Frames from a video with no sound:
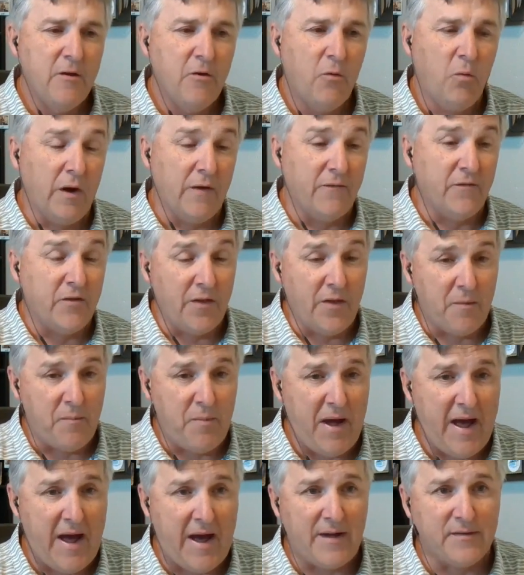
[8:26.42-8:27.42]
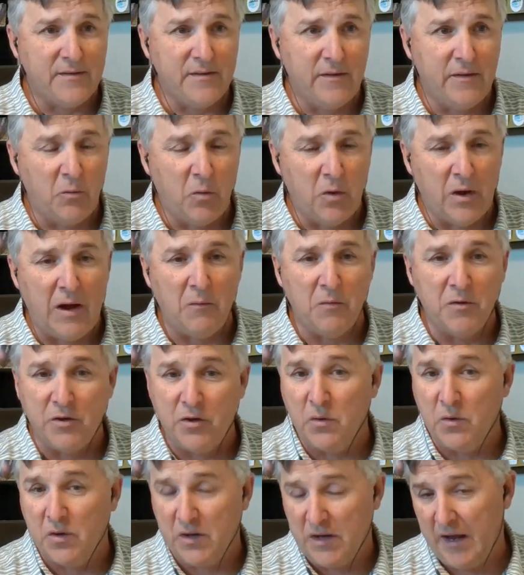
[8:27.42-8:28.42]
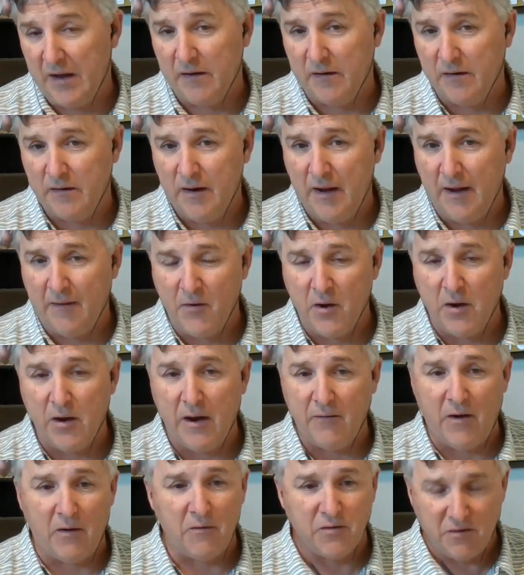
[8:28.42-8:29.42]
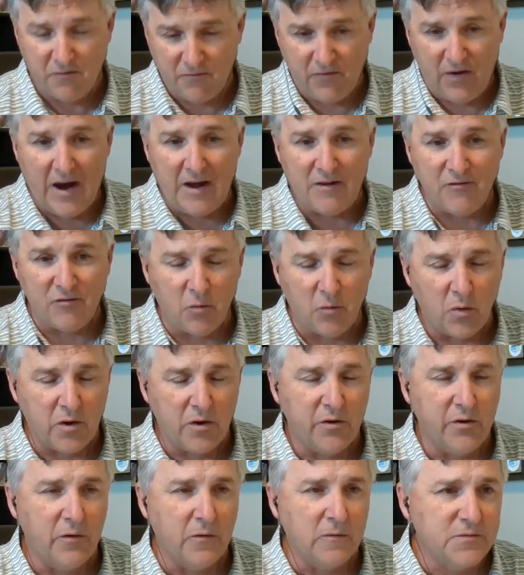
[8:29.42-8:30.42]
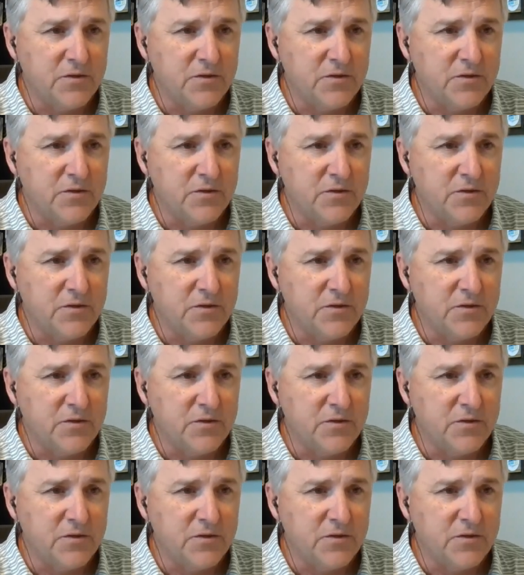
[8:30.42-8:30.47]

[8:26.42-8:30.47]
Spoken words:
what I've done in the past, and then what I would do again if I was to advise you what you're doing.